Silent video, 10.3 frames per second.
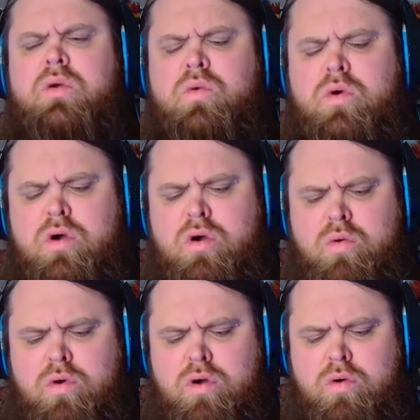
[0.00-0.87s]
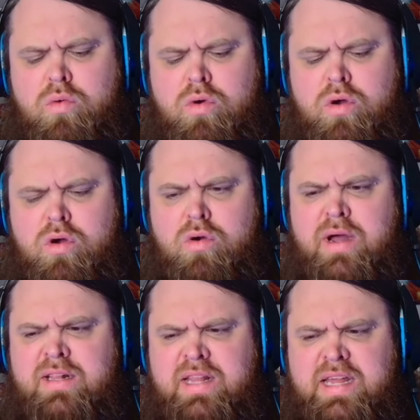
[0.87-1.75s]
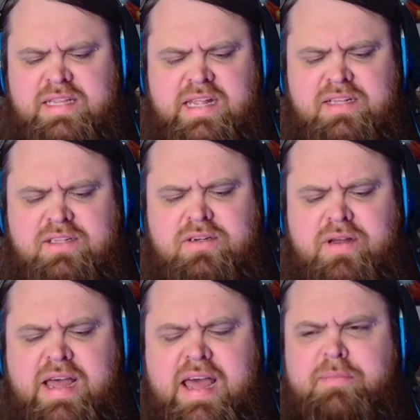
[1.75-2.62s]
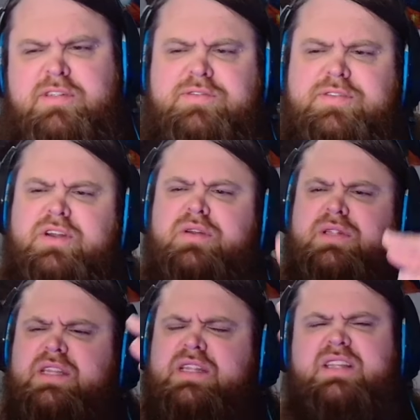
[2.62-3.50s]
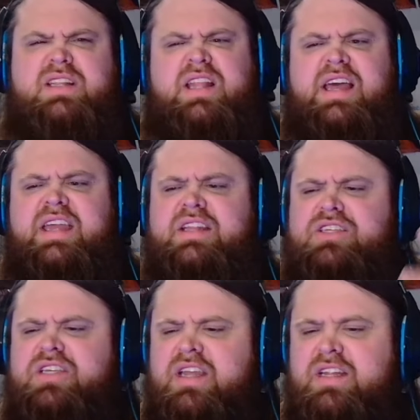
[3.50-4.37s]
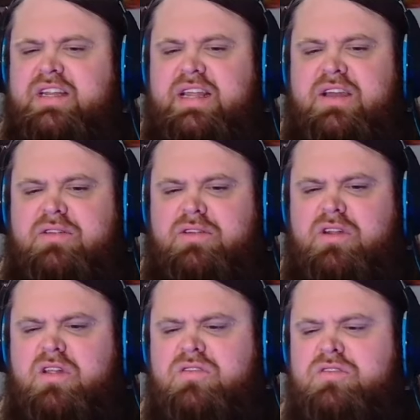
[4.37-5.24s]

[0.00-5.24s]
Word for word: whoa, whoa, whoa. I like that little atmosphere with the, the light shining down. Look at all